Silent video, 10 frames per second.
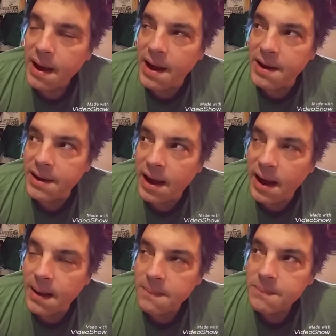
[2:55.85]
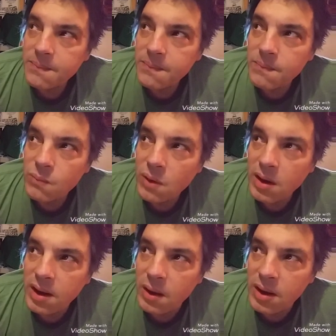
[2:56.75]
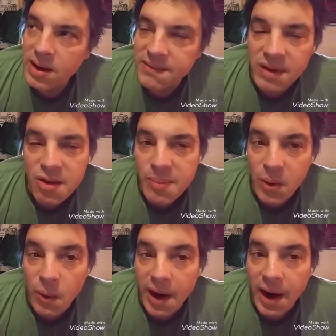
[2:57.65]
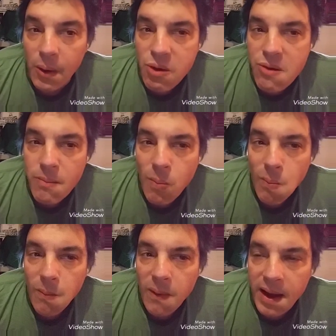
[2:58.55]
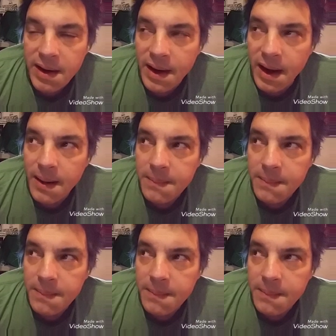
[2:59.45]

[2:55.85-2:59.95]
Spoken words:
And he lived in this big warehouse. And